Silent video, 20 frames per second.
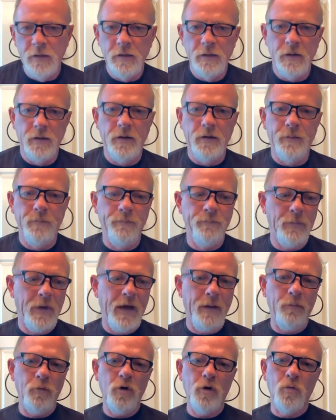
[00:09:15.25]
I'm
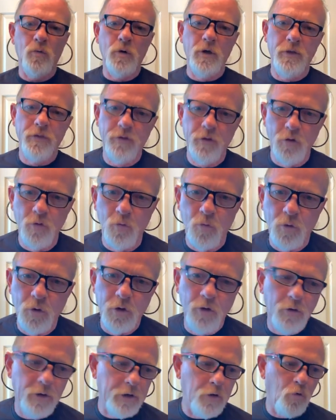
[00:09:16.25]
going to run through
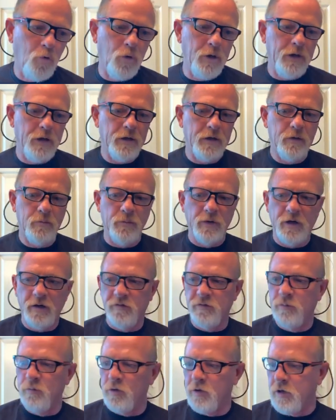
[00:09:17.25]
really quick
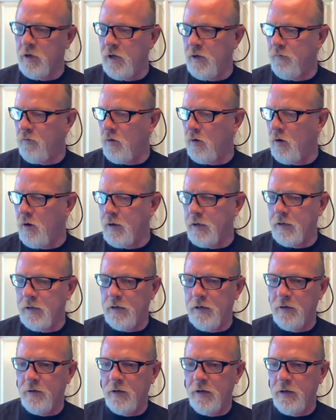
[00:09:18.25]
because I'm going to cover a lot of
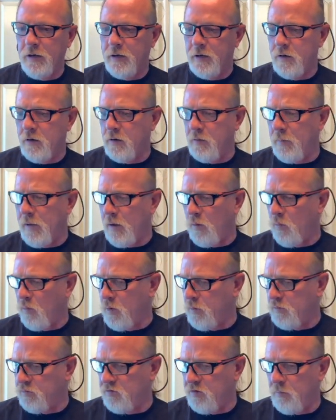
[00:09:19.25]
gear here about
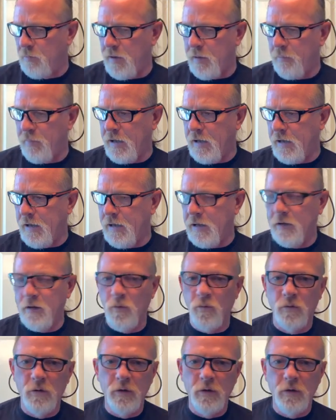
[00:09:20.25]
what was in my pack.